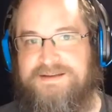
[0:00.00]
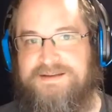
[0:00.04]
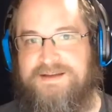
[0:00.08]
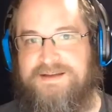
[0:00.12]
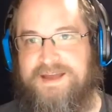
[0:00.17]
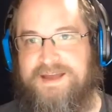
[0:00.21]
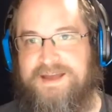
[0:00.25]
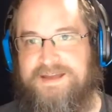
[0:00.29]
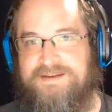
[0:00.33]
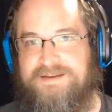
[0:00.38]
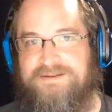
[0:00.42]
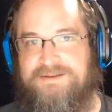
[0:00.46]

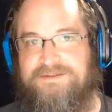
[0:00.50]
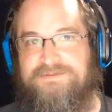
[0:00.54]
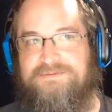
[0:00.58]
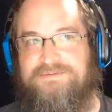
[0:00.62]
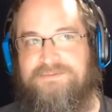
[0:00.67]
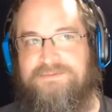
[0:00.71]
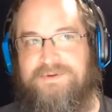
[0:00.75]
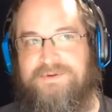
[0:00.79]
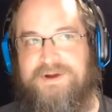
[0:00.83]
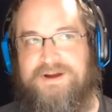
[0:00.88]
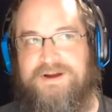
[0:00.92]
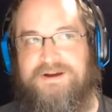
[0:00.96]
kind of
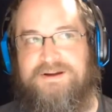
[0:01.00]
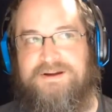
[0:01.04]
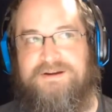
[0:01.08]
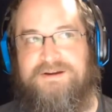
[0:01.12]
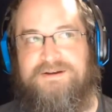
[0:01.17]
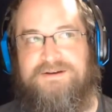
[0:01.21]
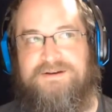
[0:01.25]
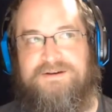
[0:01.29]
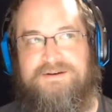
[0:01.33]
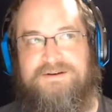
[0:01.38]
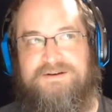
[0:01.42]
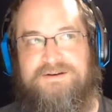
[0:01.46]

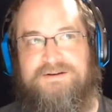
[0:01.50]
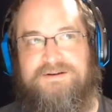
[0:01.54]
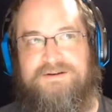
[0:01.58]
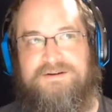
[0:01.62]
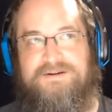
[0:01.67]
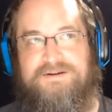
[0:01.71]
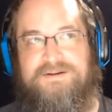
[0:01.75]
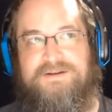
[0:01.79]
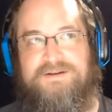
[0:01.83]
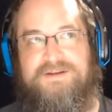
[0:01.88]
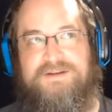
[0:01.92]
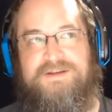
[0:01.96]
where her